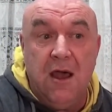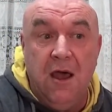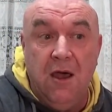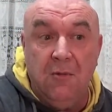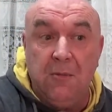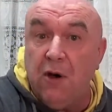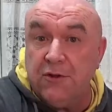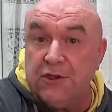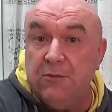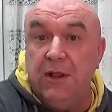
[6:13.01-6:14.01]

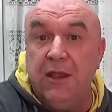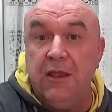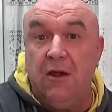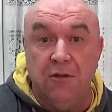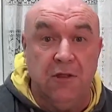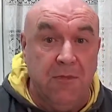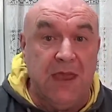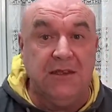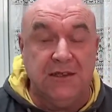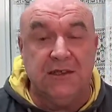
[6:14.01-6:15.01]
possibly on the
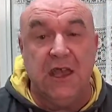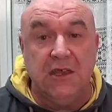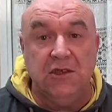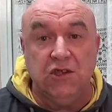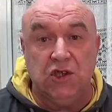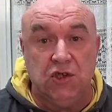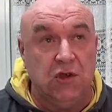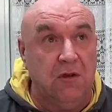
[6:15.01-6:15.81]
main stage.